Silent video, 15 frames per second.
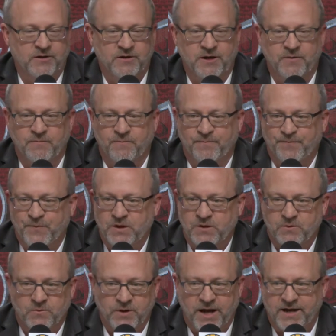And
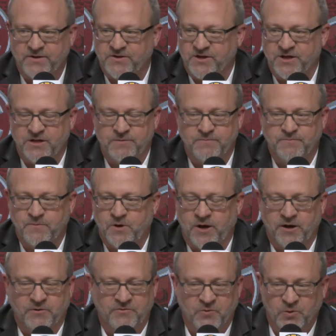we had some on
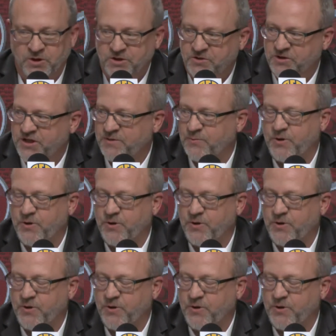our foreign trip.